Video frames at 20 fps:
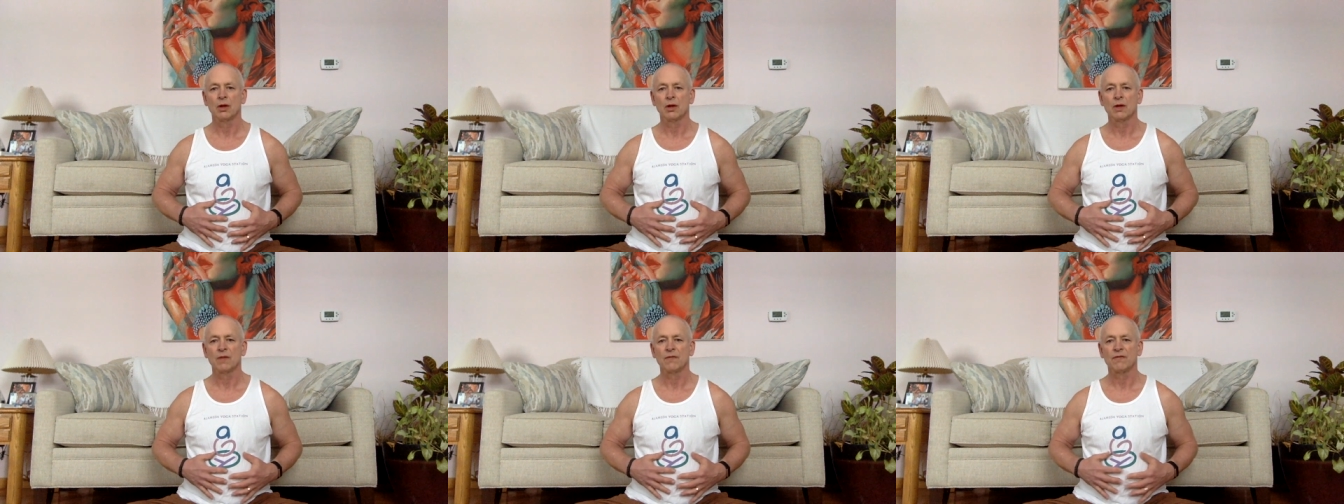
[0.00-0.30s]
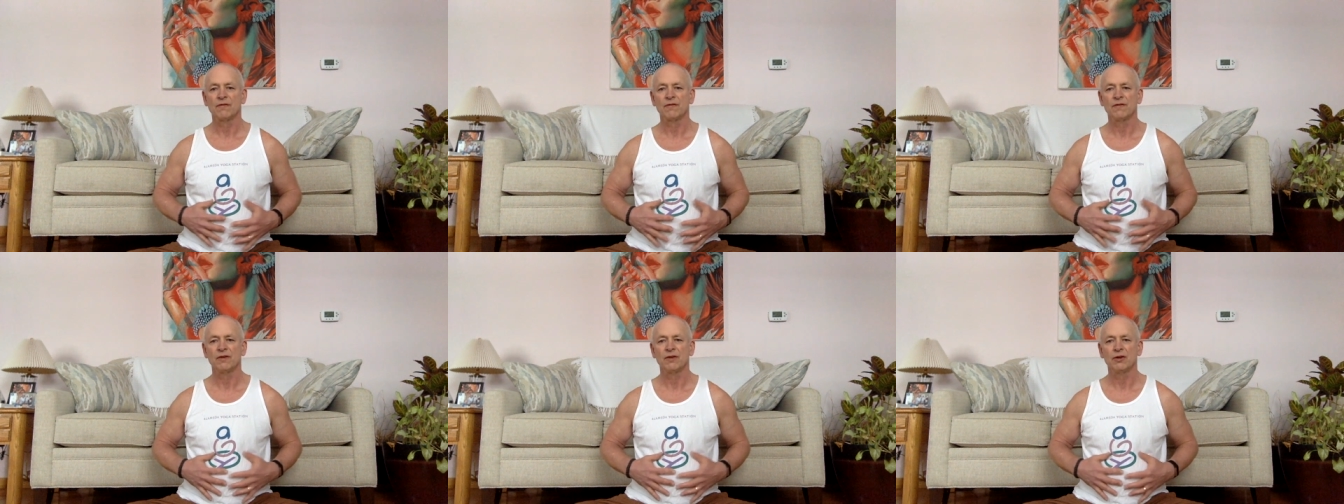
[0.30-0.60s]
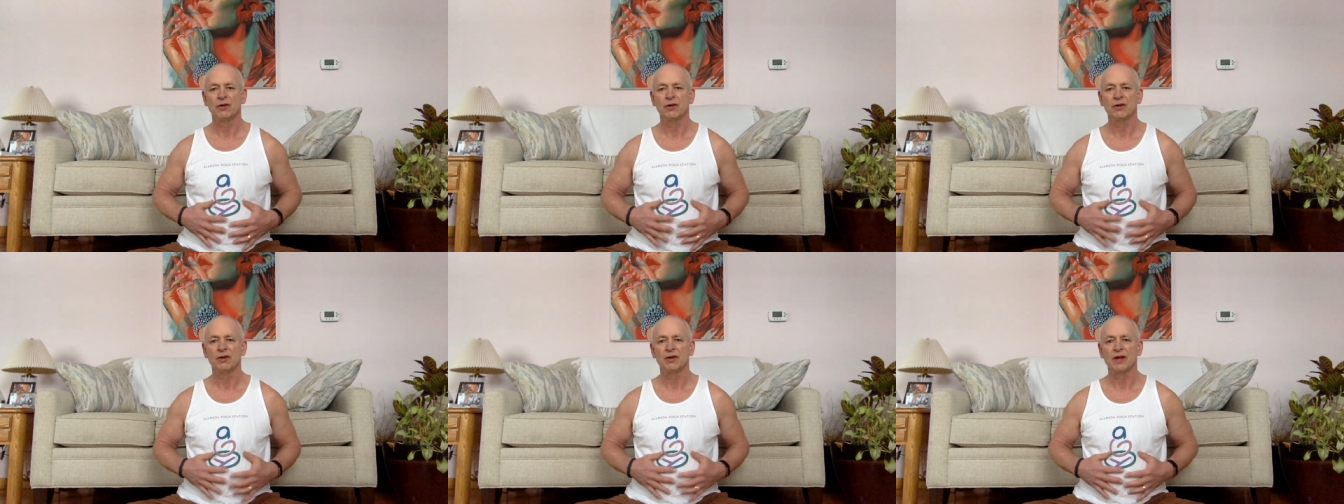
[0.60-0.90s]

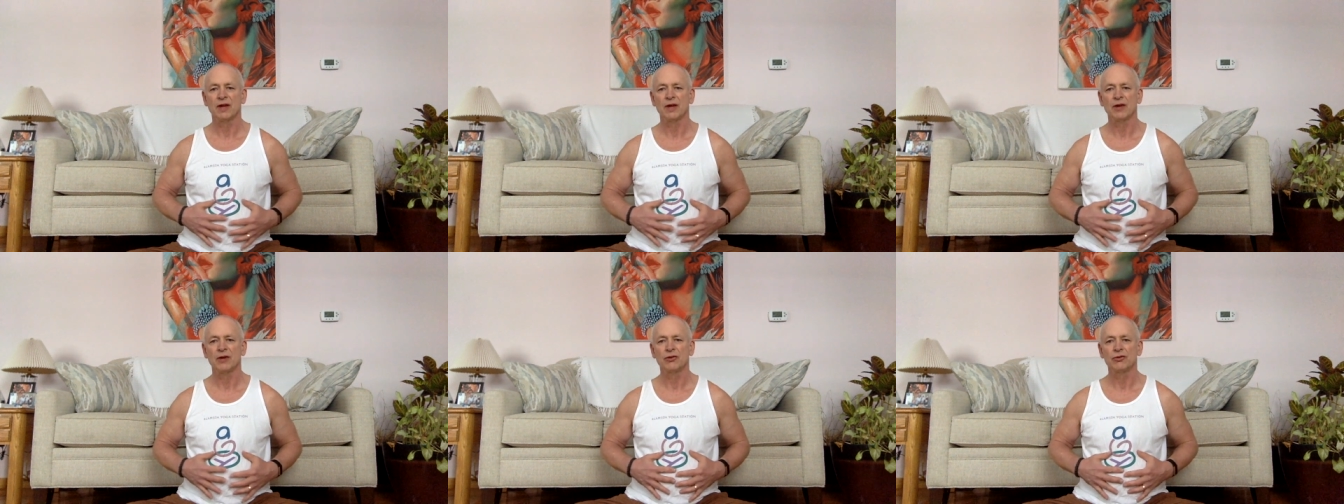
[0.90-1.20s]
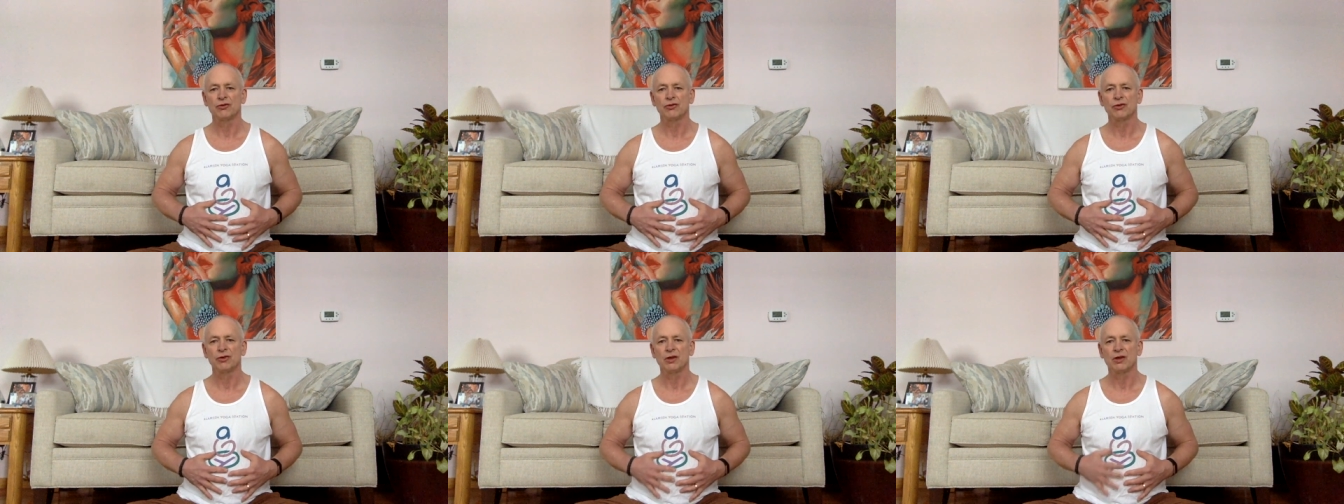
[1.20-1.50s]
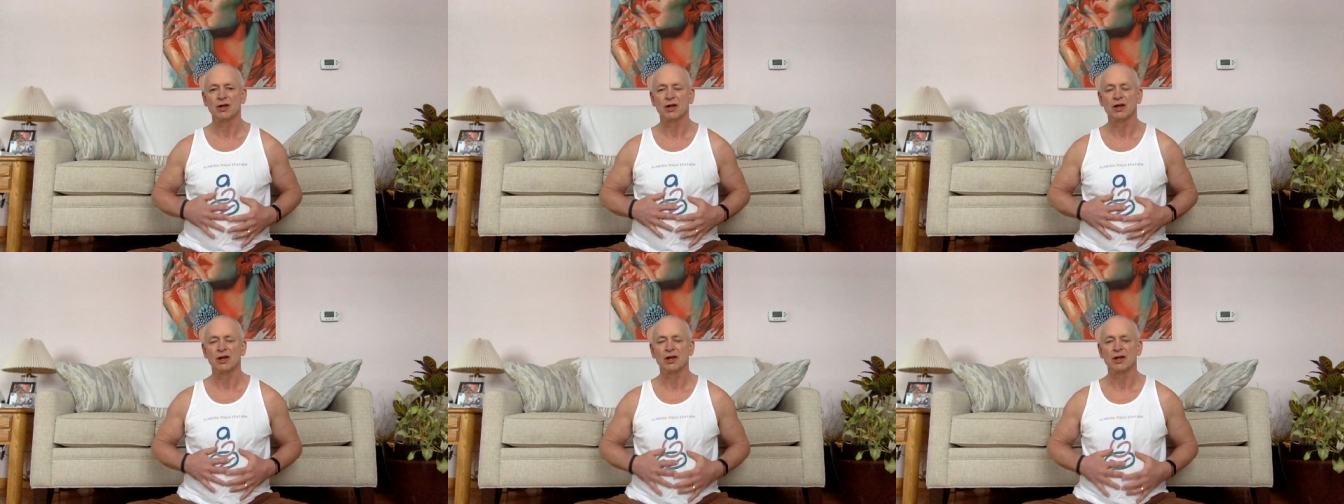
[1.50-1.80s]
Feel the
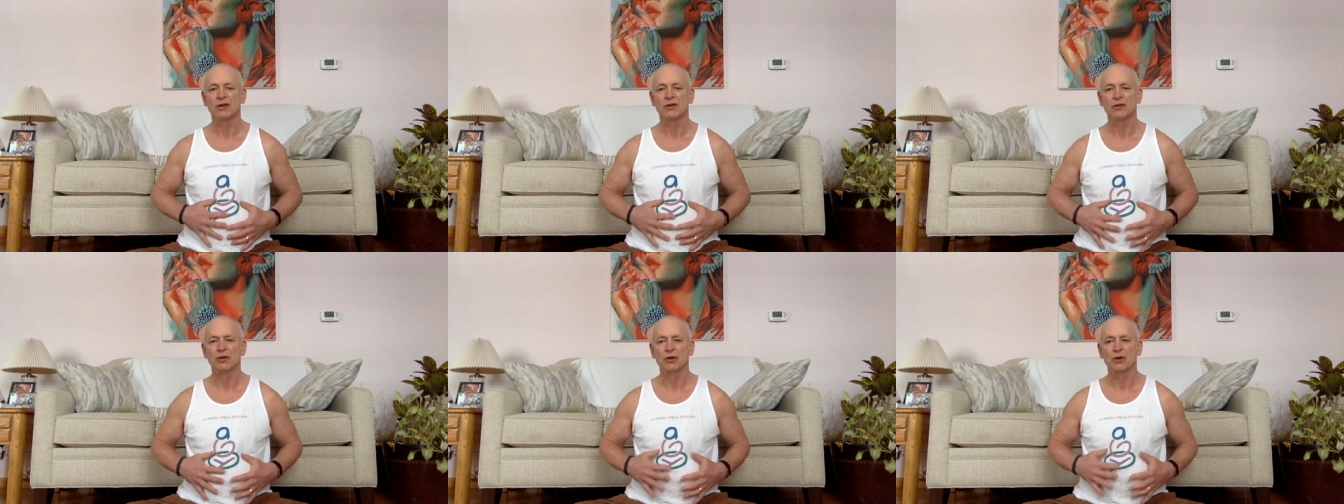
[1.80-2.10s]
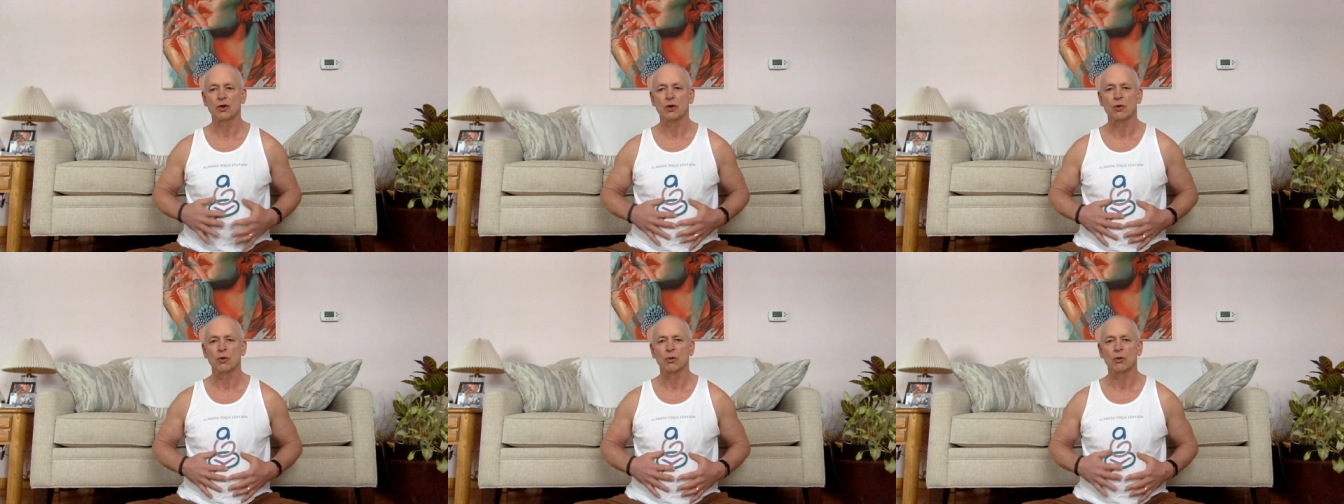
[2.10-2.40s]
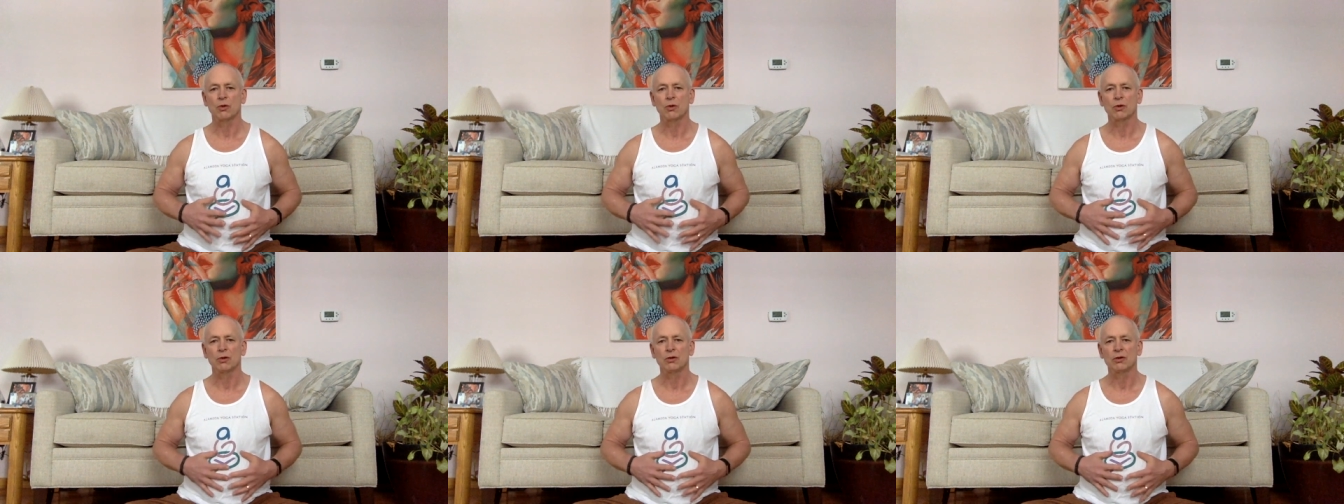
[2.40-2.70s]
energy in the
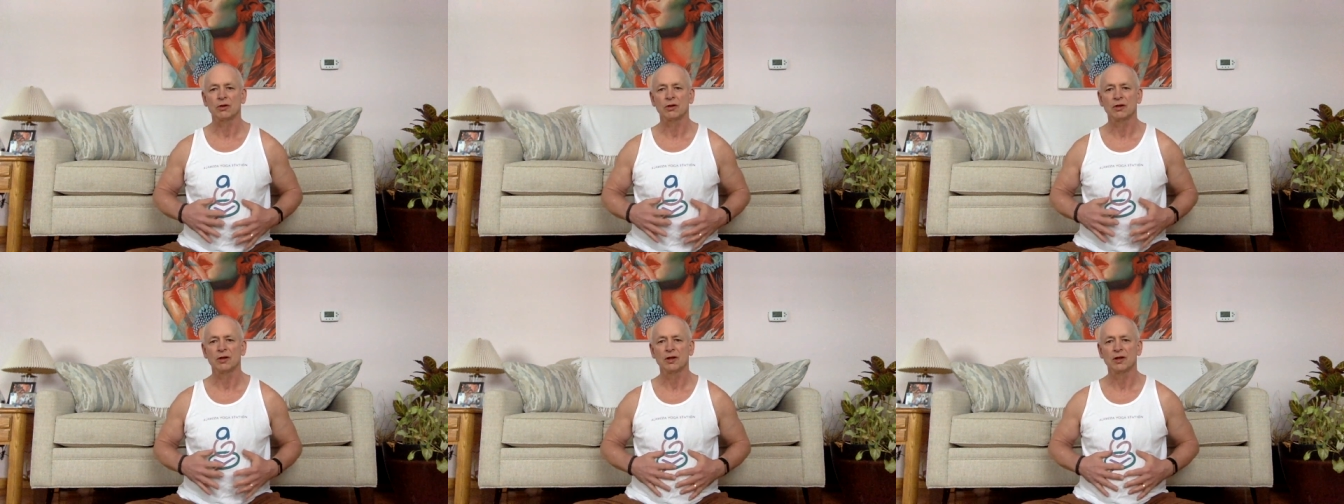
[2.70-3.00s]
core.